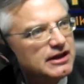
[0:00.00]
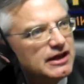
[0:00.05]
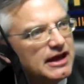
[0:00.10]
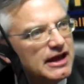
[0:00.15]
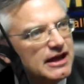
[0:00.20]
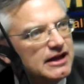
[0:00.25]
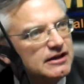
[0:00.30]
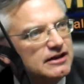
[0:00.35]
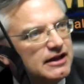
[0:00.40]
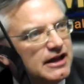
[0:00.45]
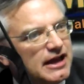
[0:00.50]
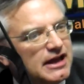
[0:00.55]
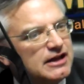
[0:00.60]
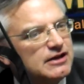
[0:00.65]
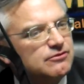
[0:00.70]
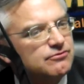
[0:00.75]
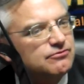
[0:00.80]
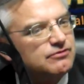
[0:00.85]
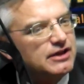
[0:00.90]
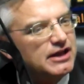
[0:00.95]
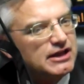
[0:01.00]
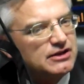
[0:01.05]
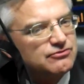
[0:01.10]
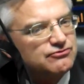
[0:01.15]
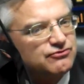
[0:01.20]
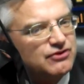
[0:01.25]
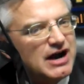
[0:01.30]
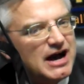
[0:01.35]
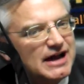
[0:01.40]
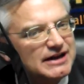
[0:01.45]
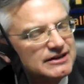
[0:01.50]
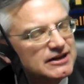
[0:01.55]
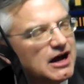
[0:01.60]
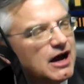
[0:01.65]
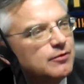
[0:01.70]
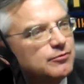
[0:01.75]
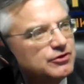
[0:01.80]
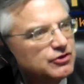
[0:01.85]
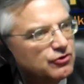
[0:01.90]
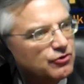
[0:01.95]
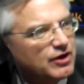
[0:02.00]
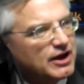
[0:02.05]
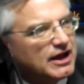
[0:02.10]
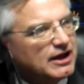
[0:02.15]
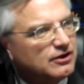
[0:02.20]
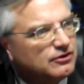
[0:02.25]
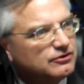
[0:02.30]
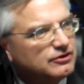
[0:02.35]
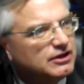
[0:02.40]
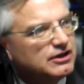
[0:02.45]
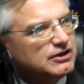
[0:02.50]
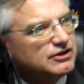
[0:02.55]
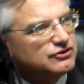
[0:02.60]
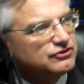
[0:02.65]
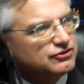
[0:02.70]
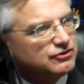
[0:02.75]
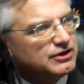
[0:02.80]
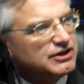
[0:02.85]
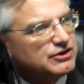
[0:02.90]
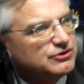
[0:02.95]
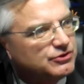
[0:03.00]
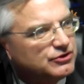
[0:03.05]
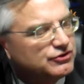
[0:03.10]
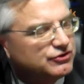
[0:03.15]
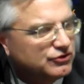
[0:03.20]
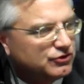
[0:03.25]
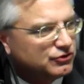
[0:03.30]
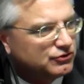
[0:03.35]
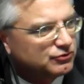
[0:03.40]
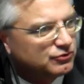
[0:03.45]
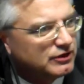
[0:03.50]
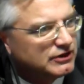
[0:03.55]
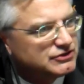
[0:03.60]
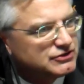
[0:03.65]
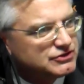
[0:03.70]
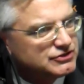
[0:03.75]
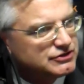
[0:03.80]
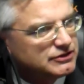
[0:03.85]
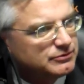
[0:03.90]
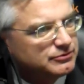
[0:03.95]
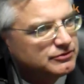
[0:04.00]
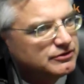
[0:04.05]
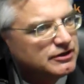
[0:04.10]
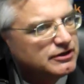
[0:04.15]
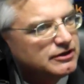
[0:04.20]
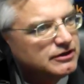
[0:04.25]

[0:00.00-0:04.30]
and and and find common ground to enter into those relationships.